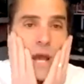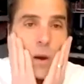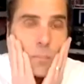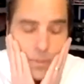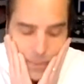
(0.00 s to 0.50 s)

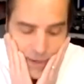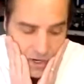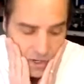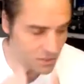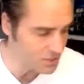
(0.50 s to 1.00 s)
help
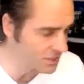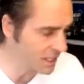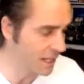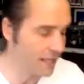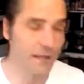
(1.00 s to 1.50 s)
prepare your
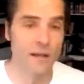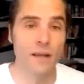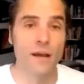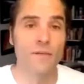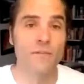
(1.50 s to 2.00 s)
skin
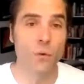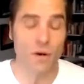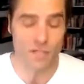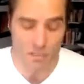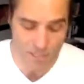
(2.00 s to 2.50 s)

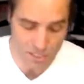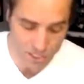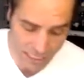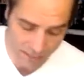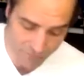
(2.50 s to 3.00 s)
for it to be
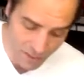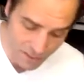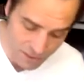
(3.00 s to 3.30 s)
shaved.